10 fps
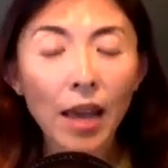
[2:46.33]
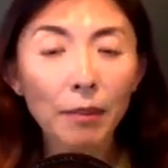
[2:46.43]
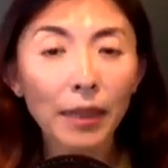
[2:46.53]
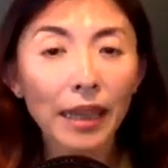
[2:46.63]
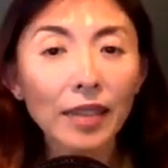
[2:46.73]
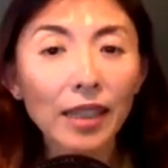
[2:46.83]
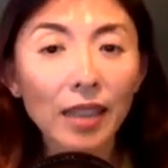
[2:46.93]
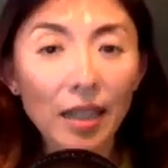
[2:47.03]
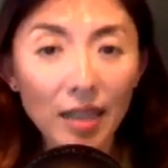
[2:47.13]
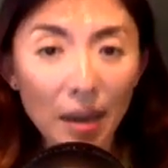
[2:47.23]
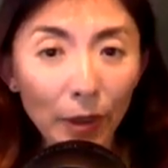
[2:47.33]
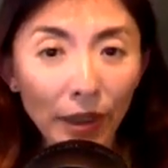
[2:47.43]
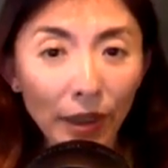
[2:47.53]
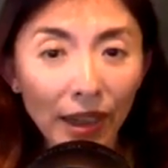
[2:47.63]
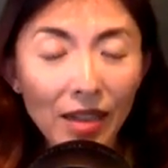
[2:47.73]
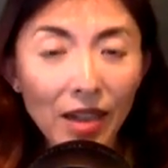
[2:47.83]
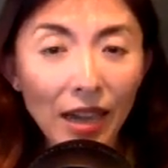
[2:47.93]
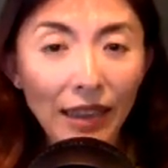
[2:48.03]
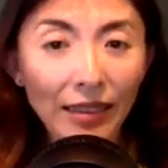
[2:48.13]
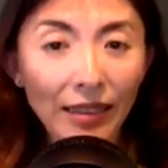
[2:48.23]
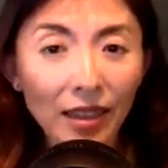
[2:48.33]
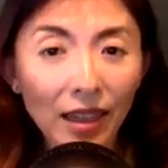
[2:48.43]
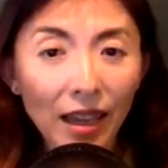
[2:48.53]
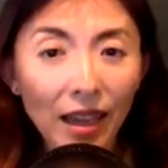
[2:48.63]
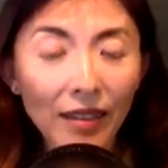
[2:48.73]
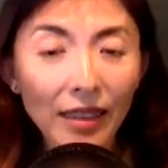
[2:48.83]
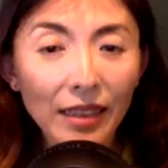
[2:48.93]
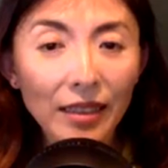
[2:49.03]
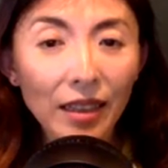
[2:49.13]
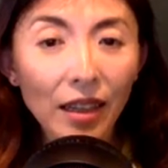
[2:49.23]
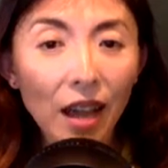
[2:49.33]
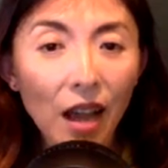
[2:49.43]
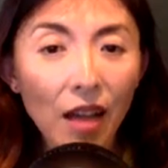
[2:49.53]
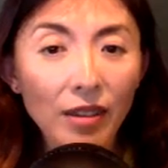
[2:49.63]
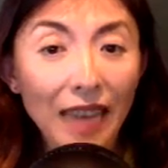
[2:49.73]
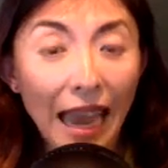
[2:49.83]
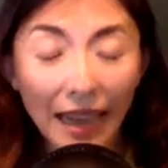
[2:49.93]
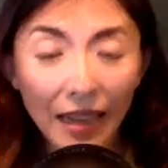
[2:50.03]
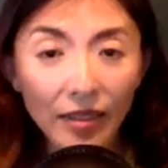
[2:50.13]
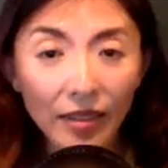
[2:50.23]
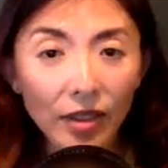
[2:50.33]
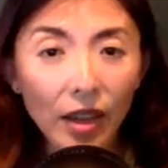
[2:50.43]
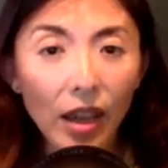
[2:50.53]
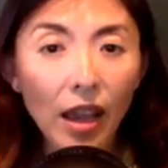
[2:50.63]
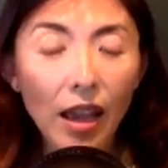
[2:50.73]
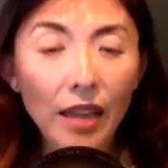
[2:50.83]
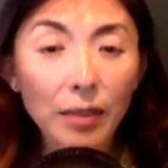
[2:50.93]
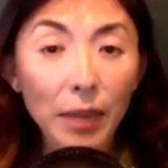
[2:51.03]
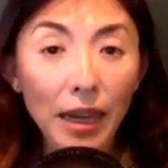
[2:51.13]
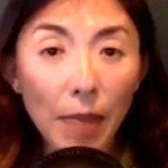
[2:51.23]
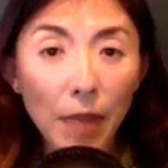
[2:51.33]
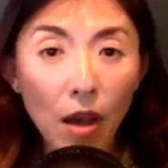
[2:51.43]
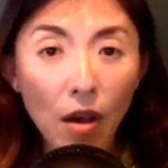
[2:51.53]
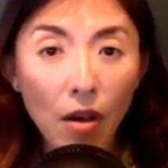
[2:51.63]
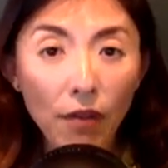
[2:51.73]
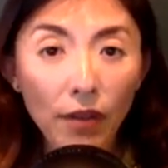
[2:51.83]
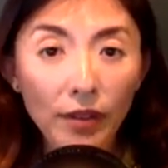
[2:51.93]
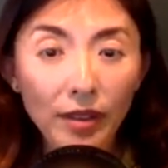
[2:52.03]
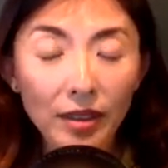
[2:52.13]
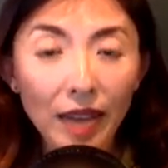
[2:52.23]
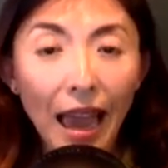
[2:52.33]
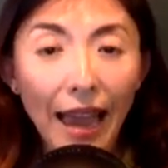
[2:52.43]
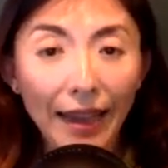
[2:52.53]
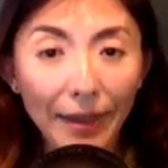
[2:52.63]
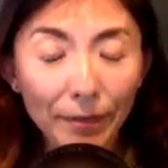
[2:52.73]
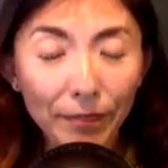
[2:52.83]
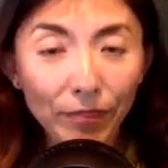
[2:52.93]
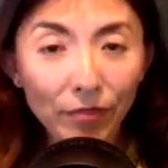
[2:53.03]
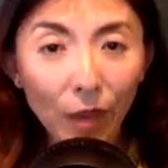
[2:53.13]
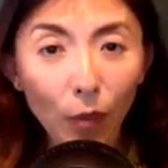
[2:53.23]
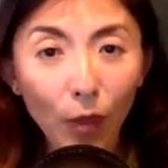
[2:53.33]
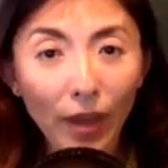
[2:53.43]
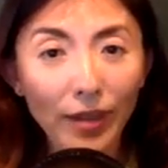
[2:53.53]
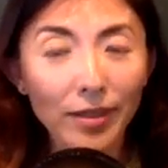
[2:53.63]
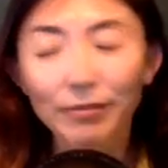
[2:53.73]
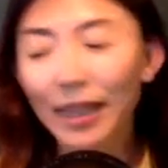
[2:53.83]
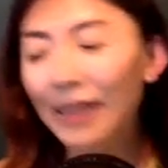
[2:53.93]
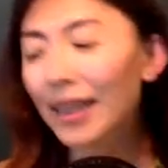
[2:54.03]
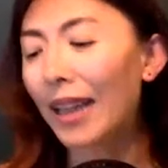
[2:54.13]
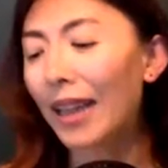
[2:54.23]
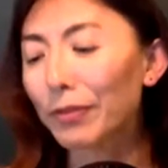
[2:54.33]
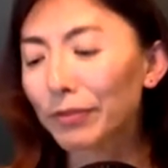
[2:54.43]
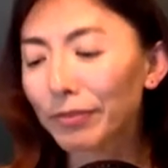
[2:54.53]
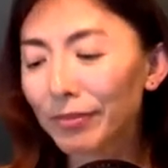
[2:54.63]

Because in contemporary Chinese, this status is made up of this type, which is kind of